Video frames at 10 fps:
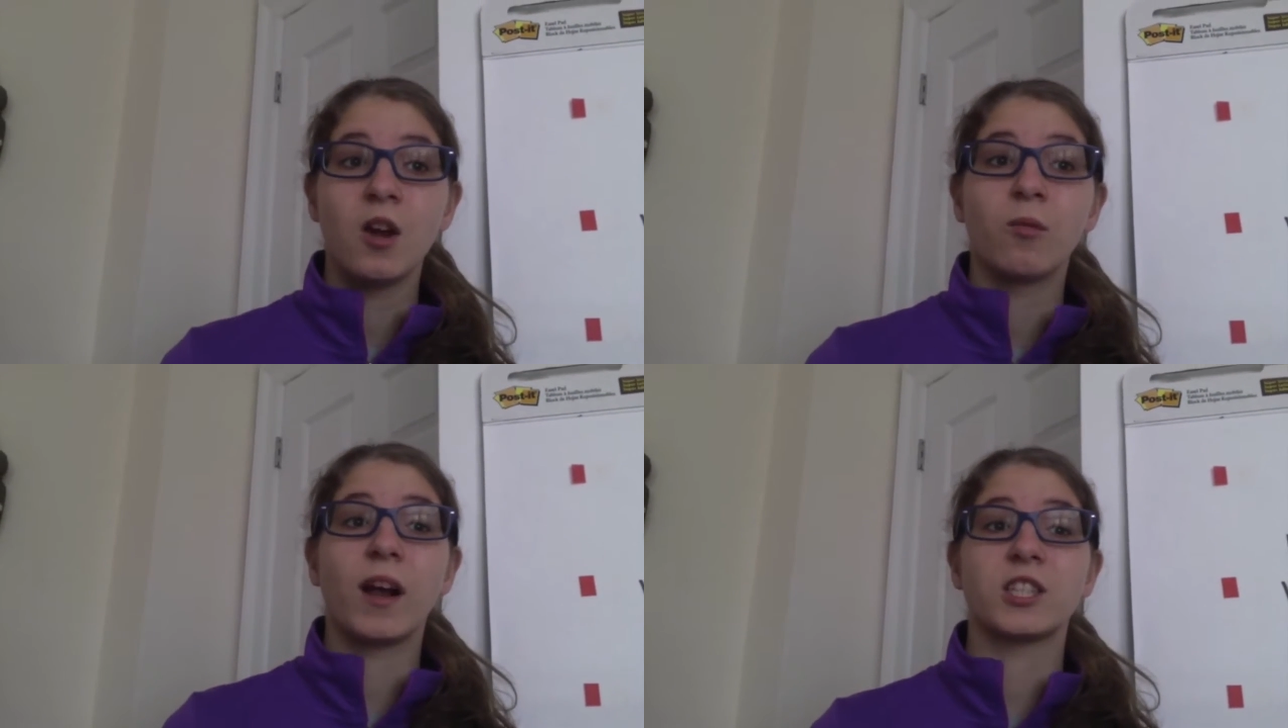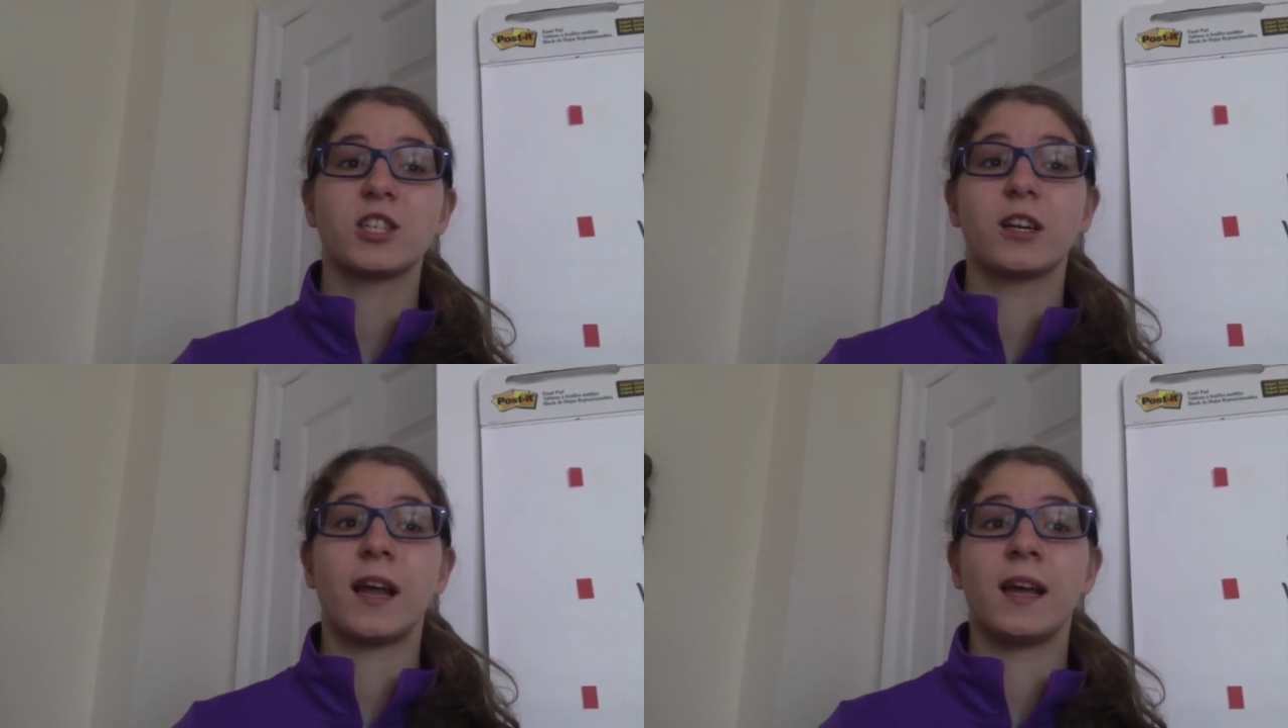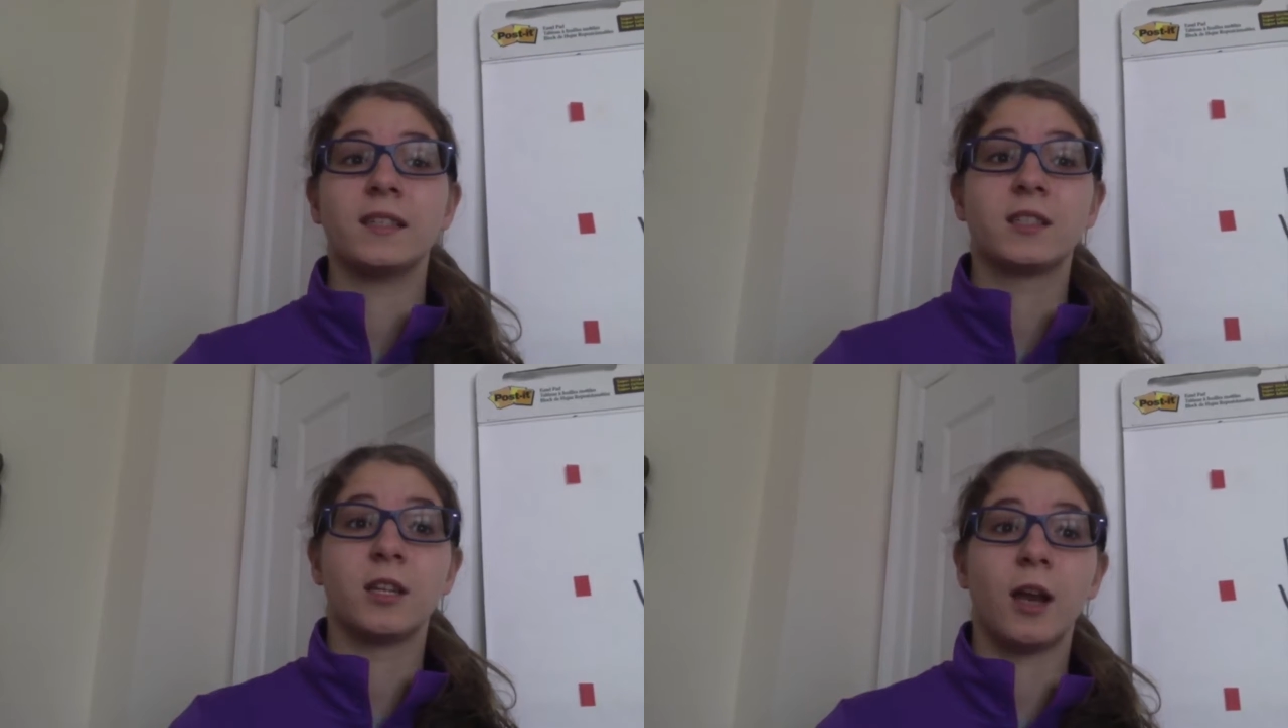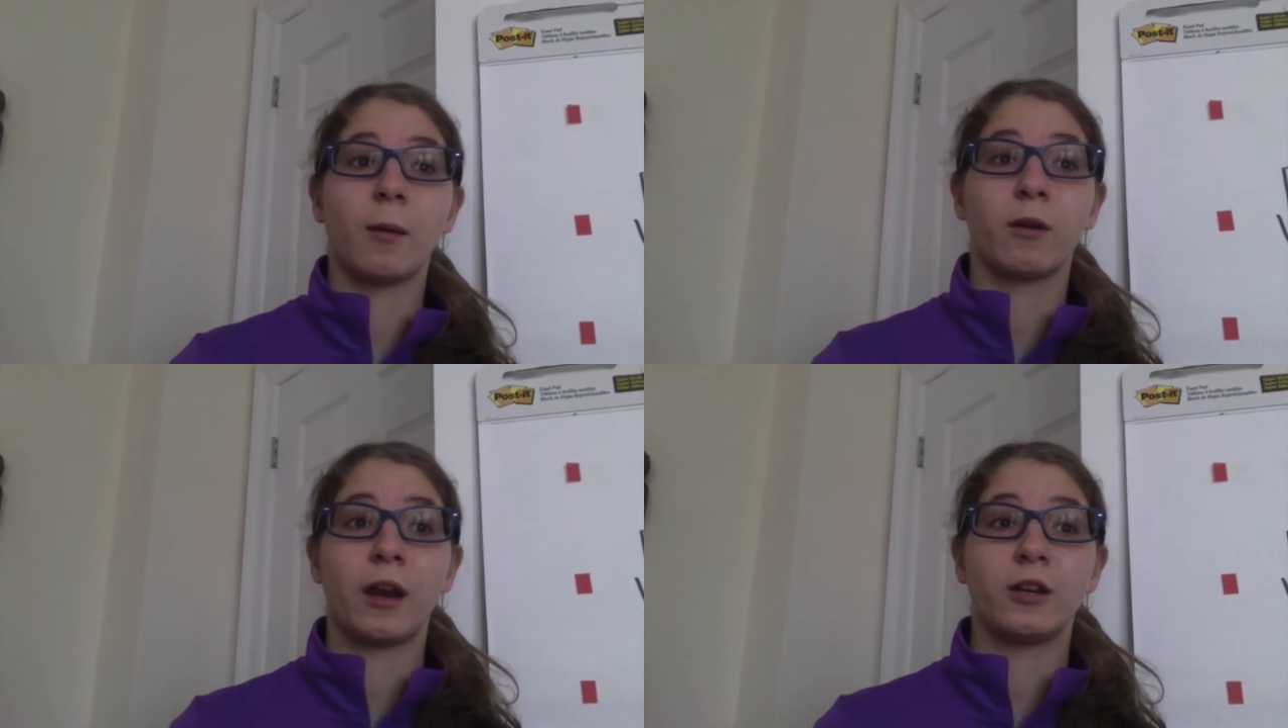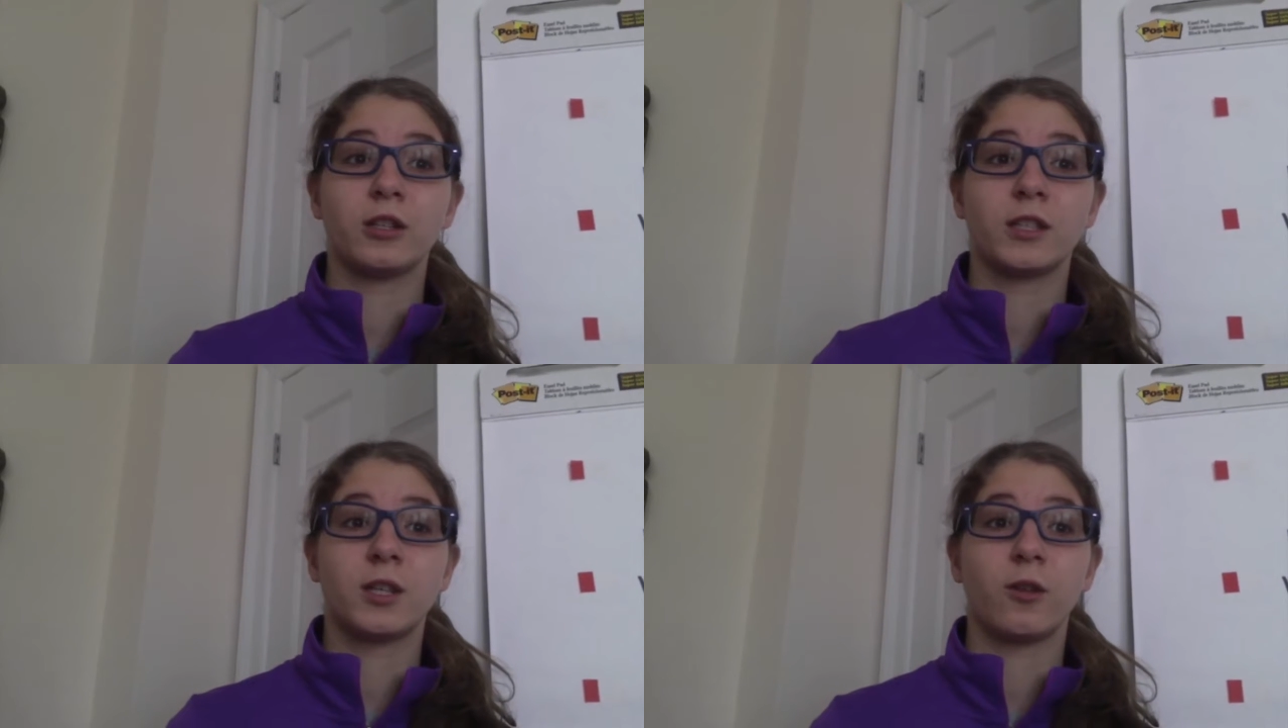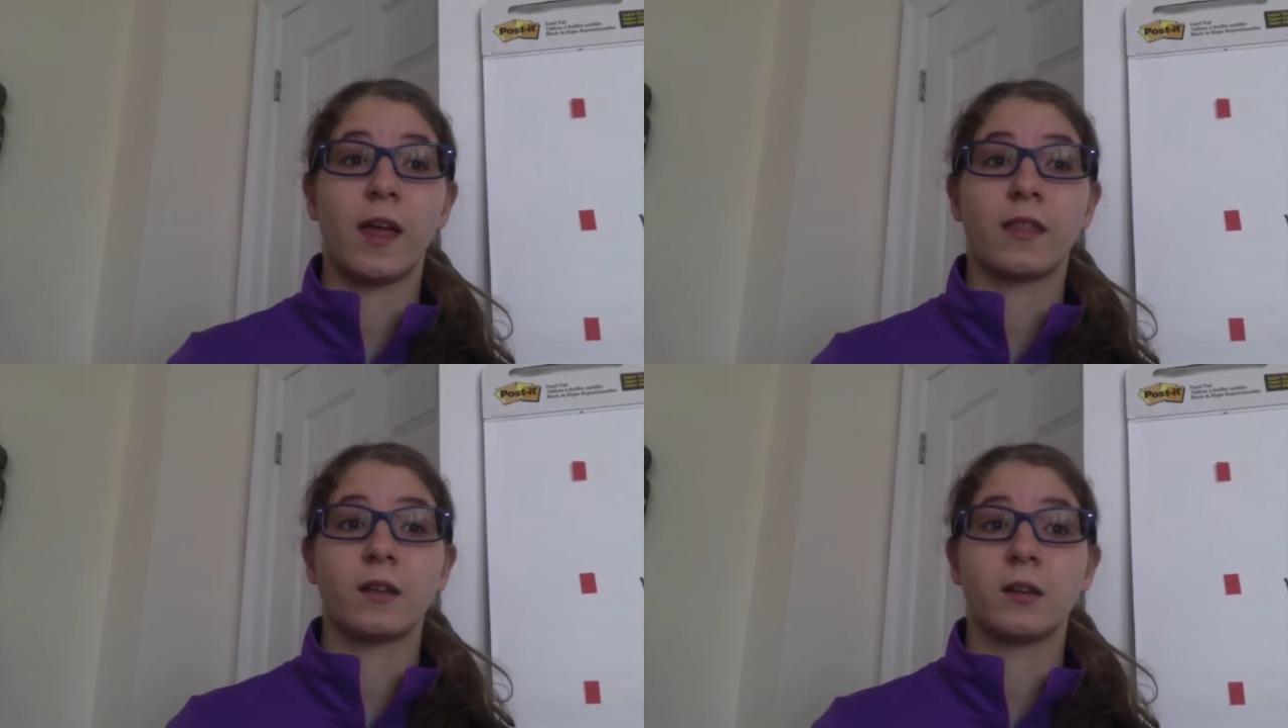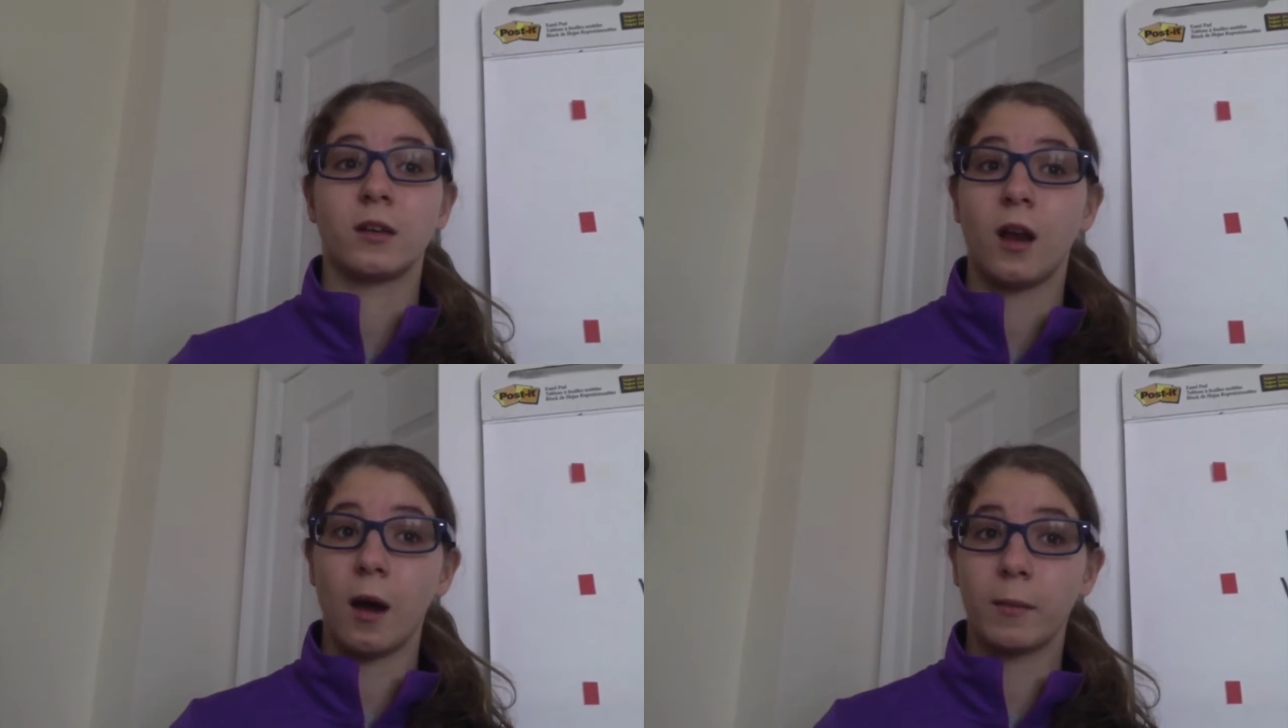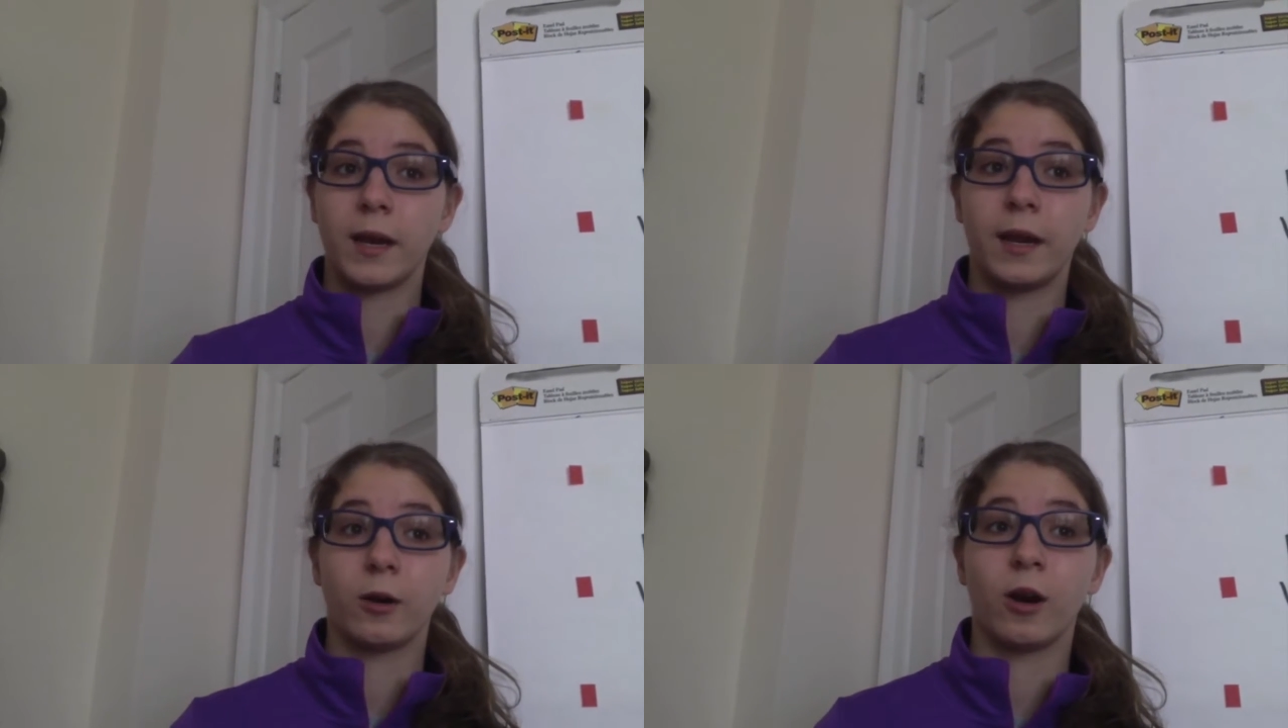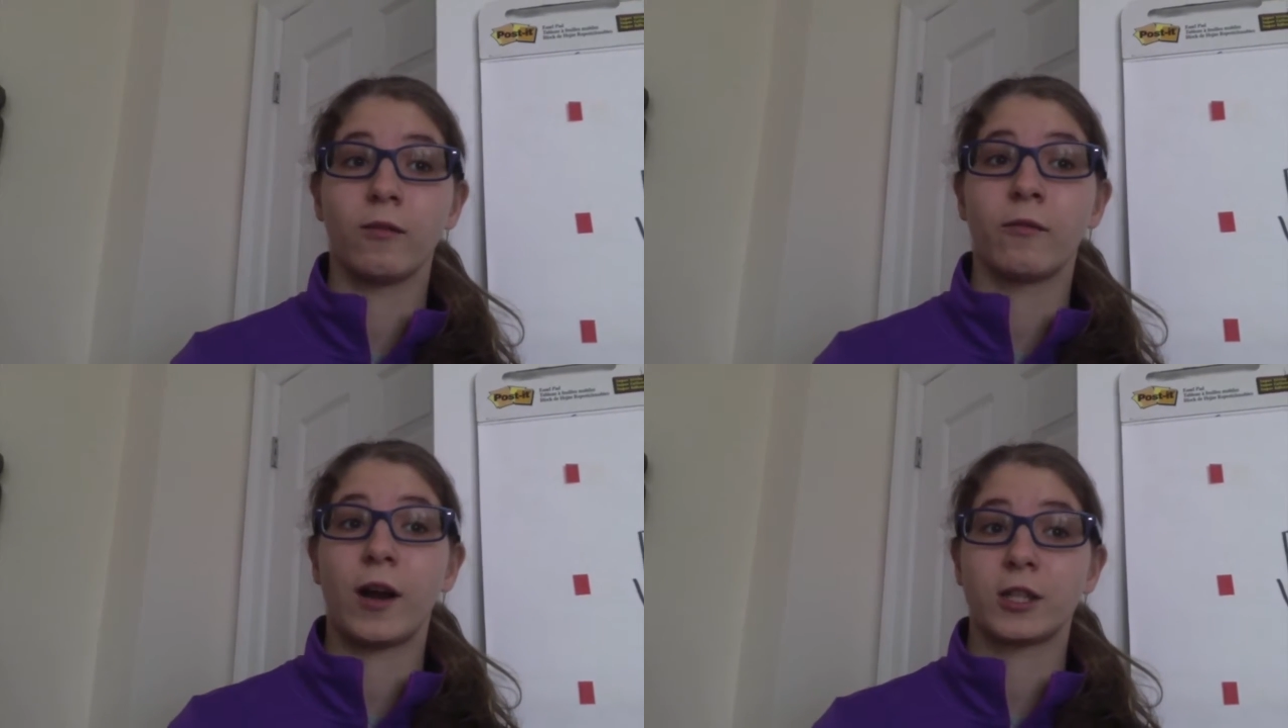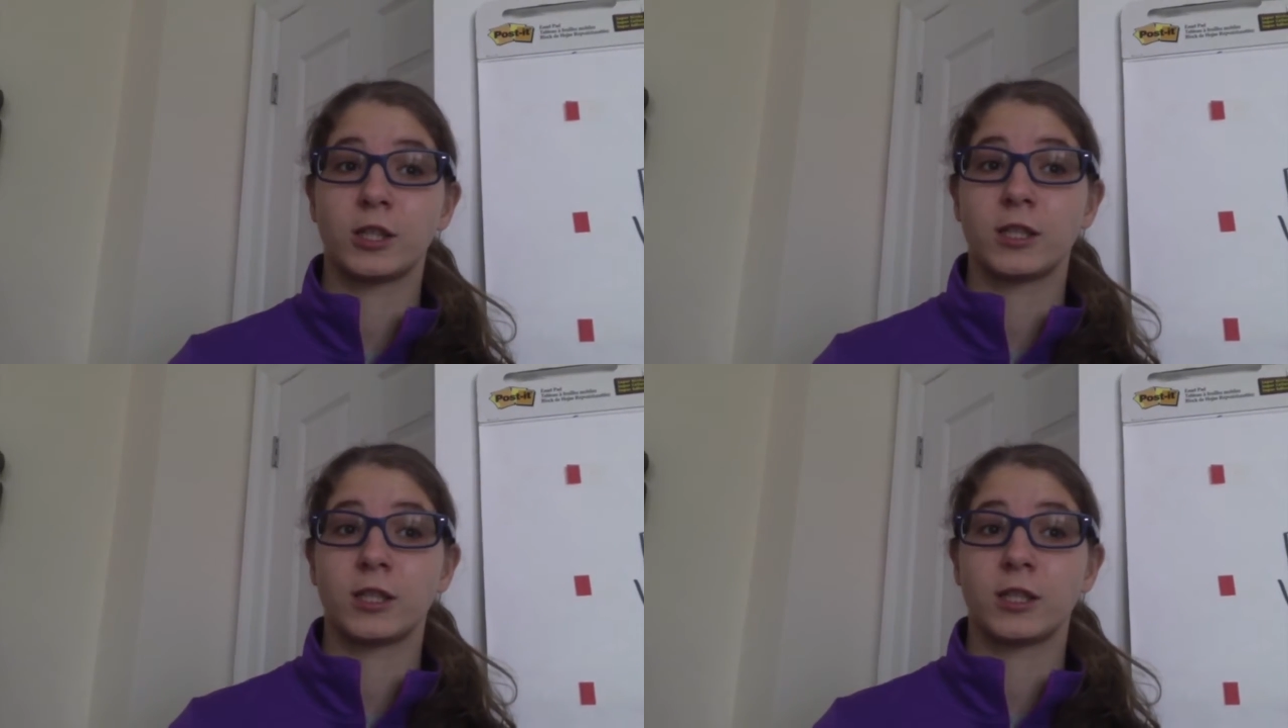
rationalize denominators so that the denominator of a fraction